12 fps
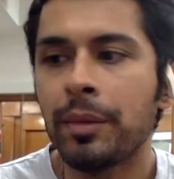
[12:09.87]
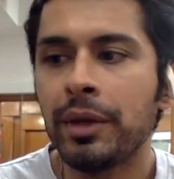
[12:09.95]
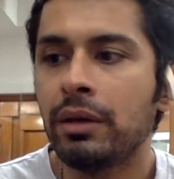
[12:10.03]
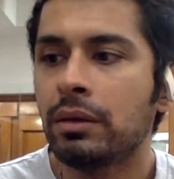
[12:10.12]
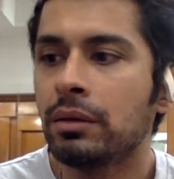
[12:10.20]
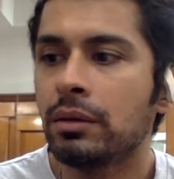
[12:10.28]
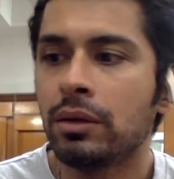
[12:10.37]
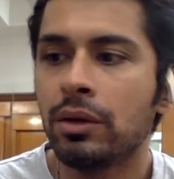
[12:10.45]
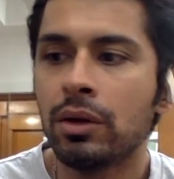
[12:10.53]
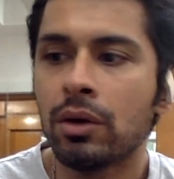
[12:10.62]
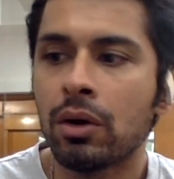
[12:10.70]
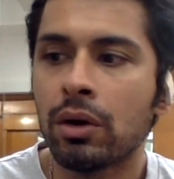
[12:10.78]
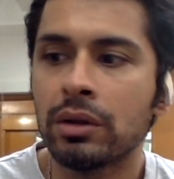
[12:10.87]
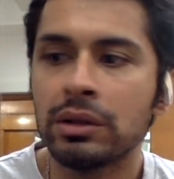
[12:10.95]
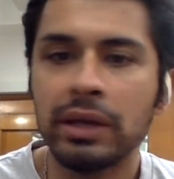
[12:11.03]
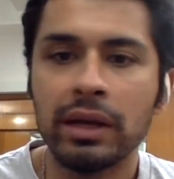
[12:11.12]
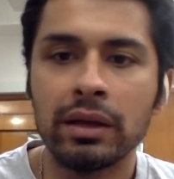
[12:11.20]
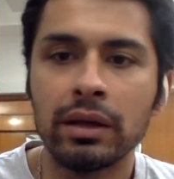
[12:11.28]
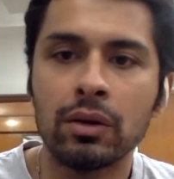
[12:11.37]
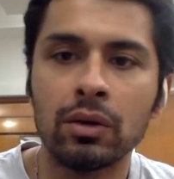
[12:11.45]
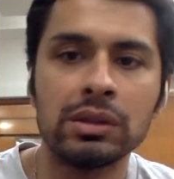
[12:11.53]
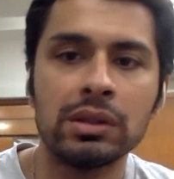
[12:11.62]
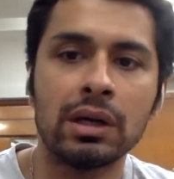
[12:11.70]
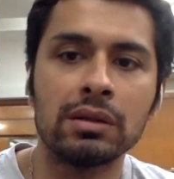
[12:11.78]
I mean, you know, honestly, I think it
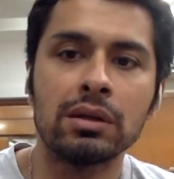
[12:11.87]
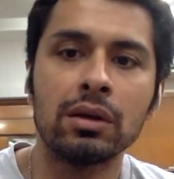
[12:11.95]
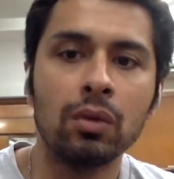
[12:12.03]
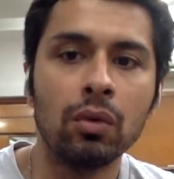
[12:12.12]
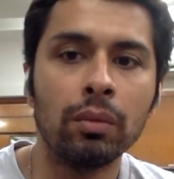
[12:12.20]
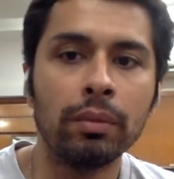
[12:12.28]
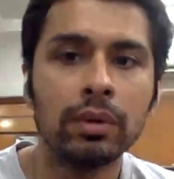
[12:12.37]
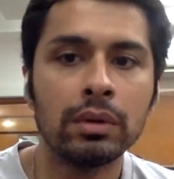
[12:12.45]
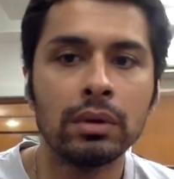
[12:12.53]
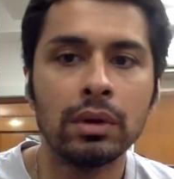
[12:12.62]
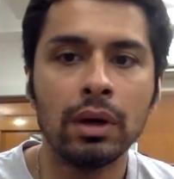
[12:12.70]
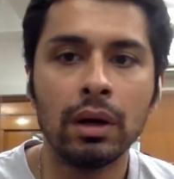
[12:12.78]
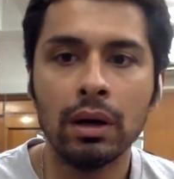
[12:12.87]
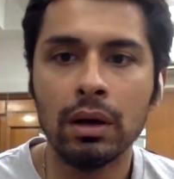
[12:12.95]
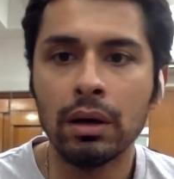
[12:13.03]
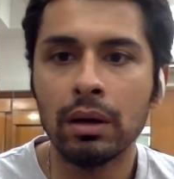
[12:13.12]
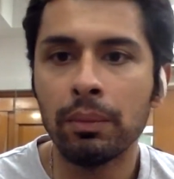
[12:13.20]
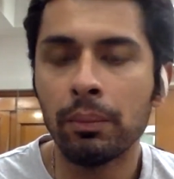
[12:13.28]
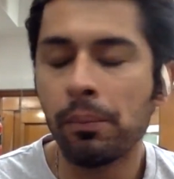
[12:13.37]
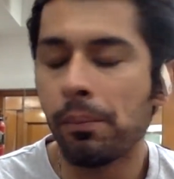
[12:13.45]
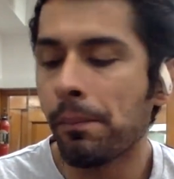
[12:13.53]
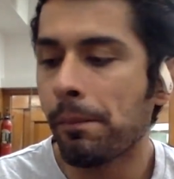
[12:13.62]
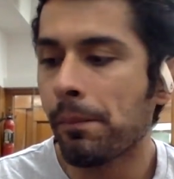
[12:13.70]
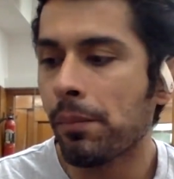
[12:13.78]
all starts at home.
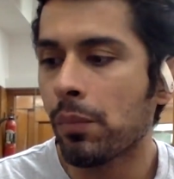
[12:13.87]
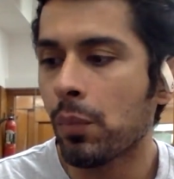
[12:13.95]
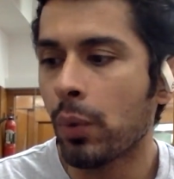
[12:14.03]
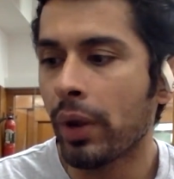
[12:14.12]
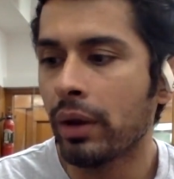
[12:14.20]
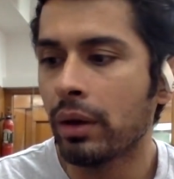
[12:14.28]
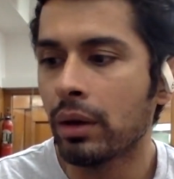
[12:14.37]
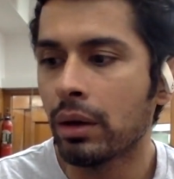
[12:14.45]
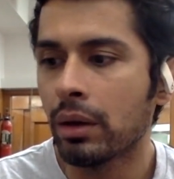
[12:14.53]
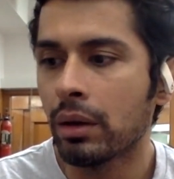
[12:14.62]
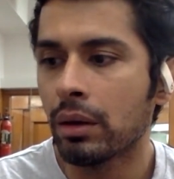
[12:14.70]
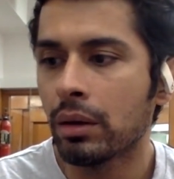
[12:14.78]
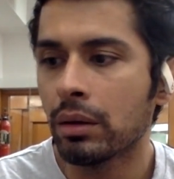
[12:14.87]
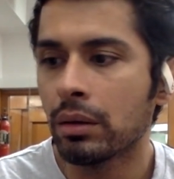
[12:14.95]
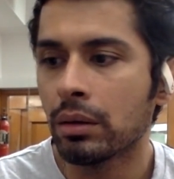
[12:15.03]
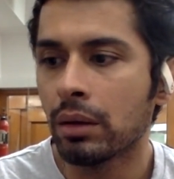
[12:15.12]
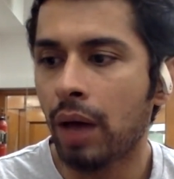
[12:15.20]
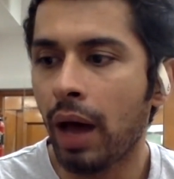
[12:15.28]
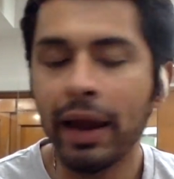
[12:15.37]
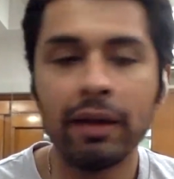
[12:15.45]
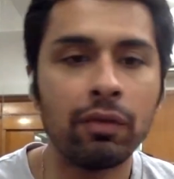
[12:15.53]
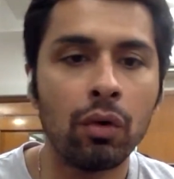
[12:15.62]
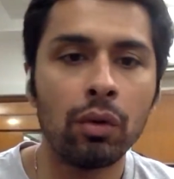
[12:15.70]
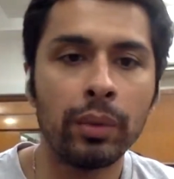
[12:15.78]
When I
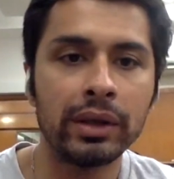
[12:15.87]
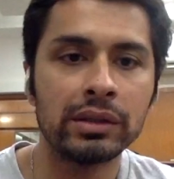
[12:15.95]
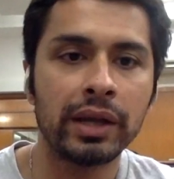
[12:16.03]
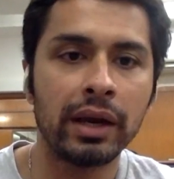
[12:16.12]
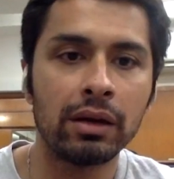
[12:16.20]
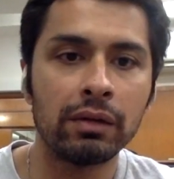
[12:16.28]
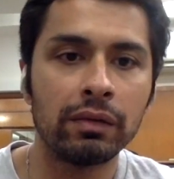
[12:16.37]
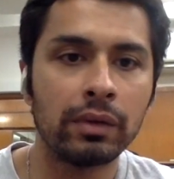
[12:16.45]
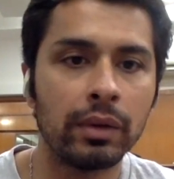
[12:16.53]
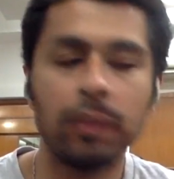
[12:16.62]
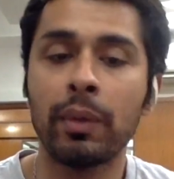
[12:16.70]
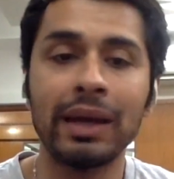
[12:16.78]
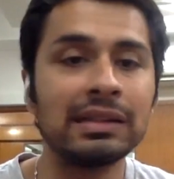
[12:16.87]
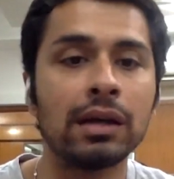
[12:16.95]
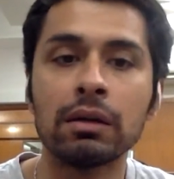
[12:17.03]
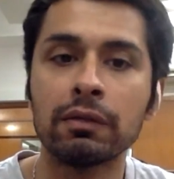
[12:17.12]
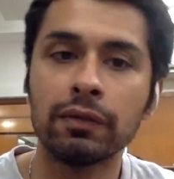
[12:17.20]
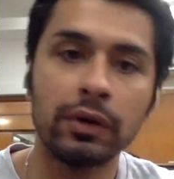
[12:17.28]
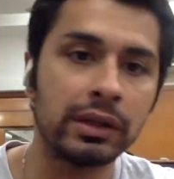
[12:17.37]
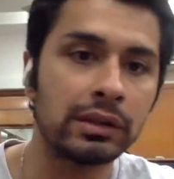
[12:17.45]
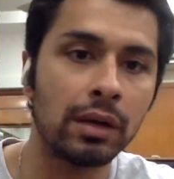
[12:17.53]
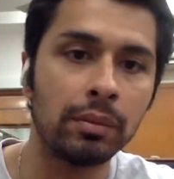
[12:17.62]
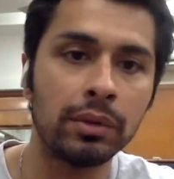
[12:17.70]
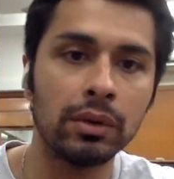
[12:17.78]
have always kind of, my son, for
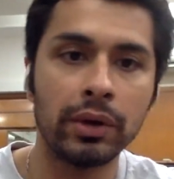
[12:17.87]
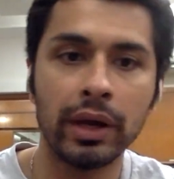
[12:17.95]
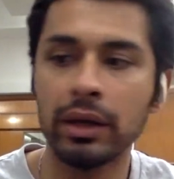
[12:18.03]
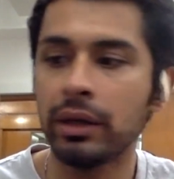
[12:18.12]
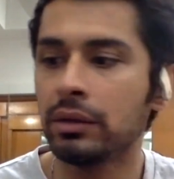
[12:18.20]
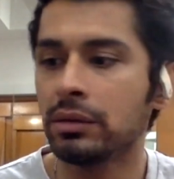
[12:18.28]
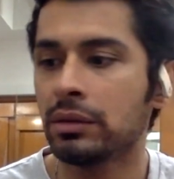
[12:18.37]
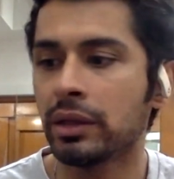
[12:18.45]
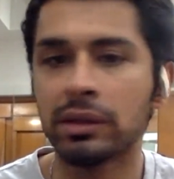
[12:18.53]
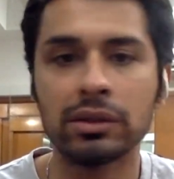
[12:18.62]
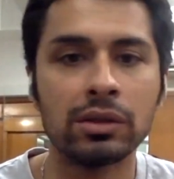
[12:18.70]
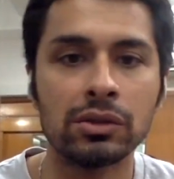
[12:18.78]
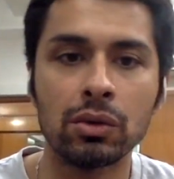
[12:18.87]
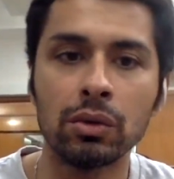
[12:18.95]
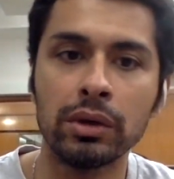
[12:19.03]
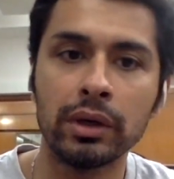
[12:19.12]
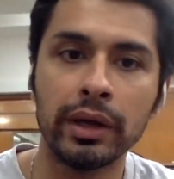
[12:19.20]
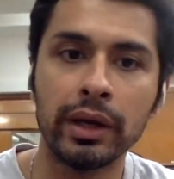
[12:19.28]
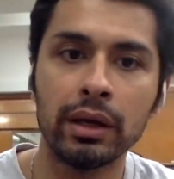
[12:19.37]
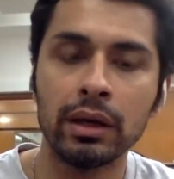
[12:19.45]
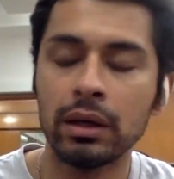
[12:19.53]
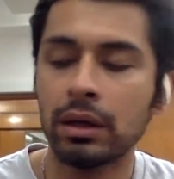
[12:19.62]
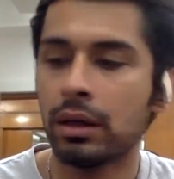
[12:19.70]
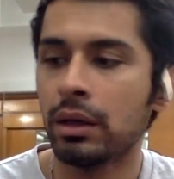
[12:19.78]
example, okay, he's 6 years old today.
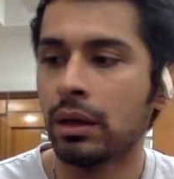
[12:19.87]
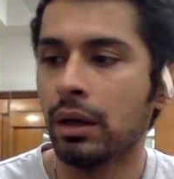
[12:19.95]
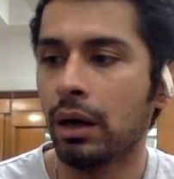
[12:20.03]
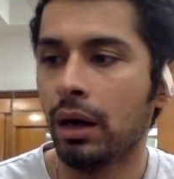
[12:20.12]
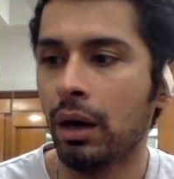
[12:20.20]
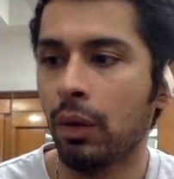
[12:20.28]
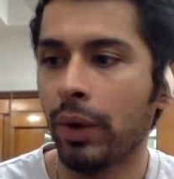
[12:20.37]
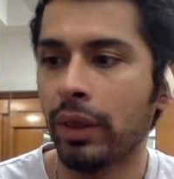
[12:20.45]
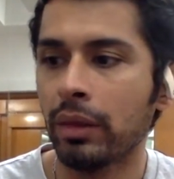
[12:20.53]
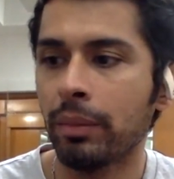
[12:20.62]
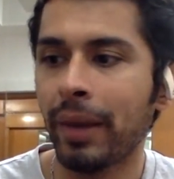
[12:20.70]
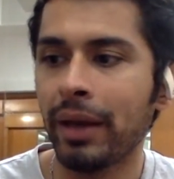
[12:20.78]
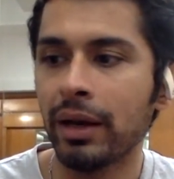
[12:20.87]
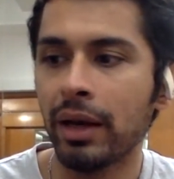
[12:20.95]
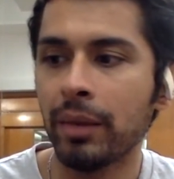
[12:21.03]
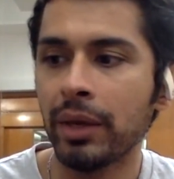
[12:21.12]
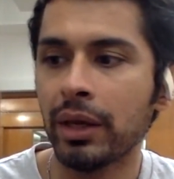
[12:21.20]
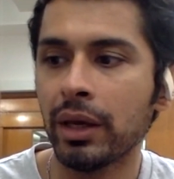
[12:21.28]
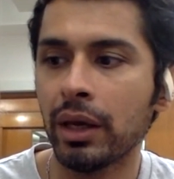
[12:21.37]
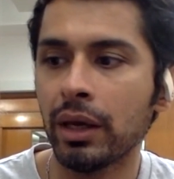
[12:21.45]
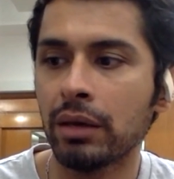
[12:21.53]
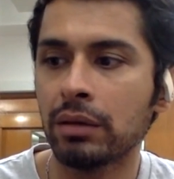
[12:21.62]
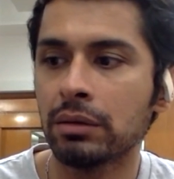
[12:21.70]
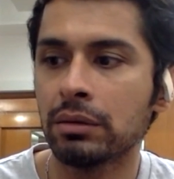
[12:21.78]
When the pandemic
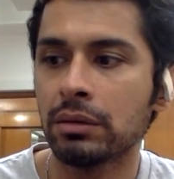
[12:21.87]
hit,